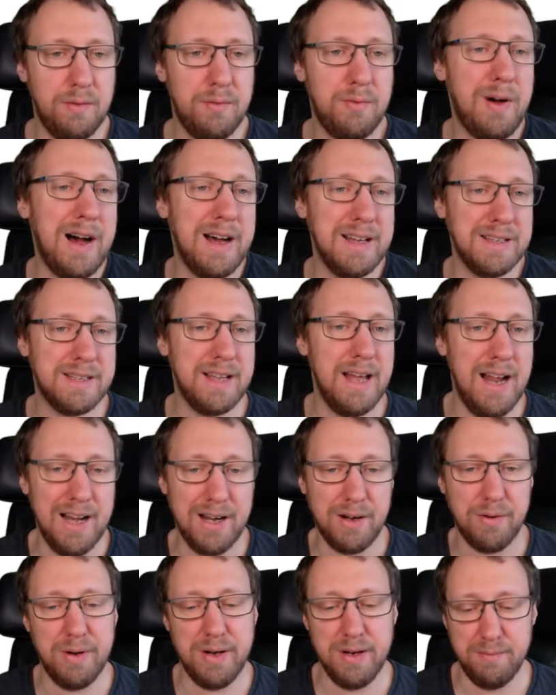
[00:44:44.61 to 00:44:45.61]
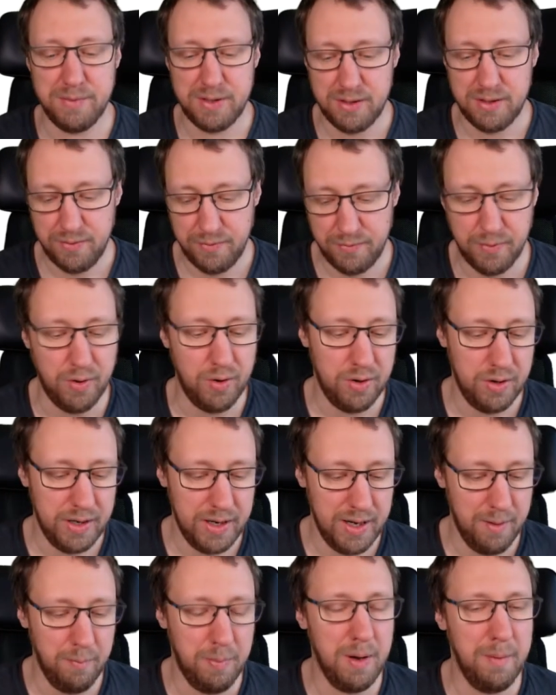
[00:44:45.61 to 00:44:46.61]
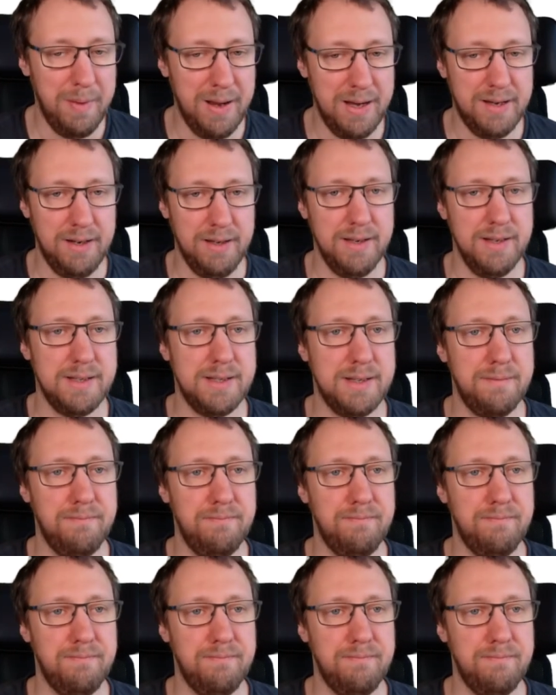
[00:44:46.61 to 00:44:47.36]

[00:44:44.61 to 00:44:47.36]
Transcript: fast algorithms for implementing this.